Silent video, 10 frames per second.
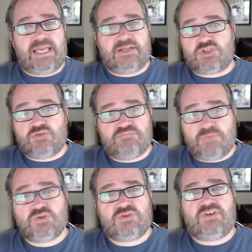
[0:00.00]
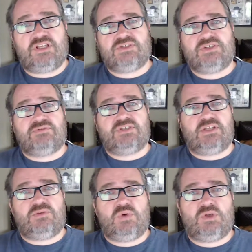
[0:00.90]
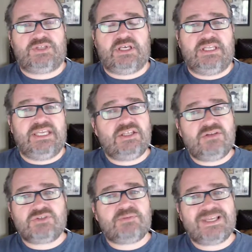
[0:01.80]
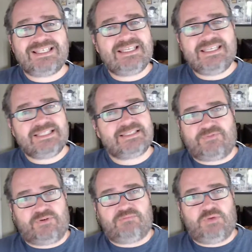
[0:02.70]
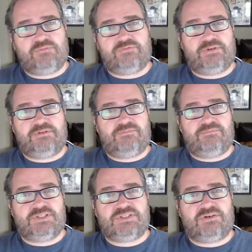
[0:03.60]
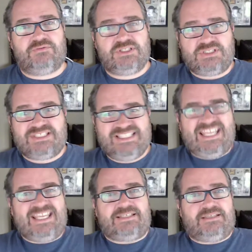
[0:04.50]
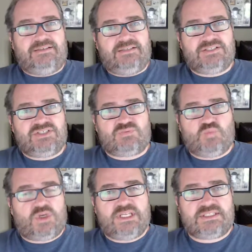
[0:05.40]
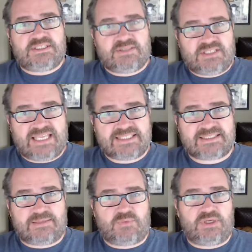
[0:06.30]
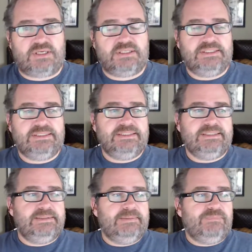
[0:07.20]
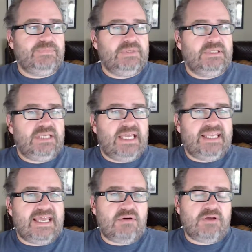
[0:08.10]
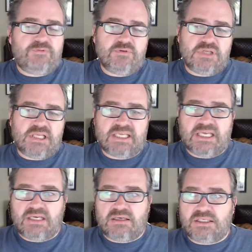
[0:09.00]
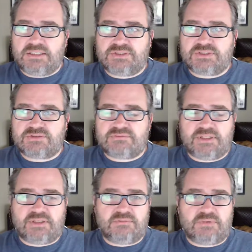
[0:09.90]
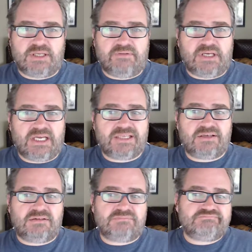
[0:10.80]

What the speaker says: to motivate yourself to get the work done. It used to be I didn't need to motivate myself. I just did. I just wanted to get somewhere. And now I feel like, whatever. I don't